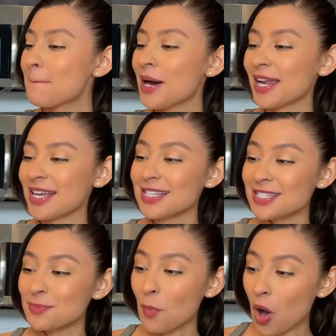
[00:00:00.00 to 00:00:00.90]
but
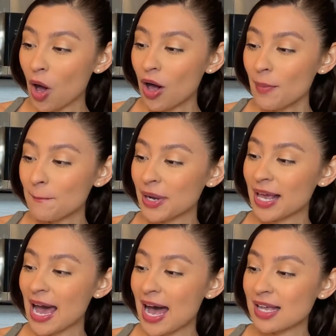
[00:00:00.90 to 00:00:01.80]
it's small, but
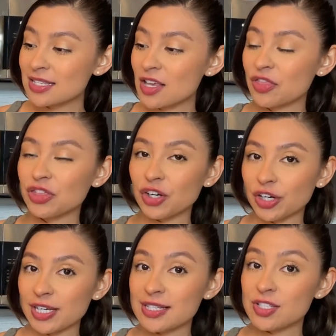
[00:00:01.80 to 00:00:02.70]
it has
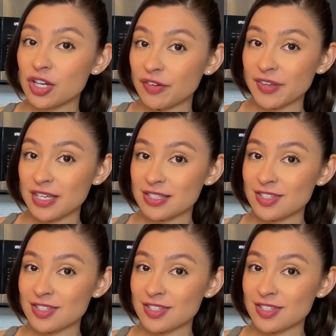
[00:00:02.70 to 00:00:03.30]
30 servings.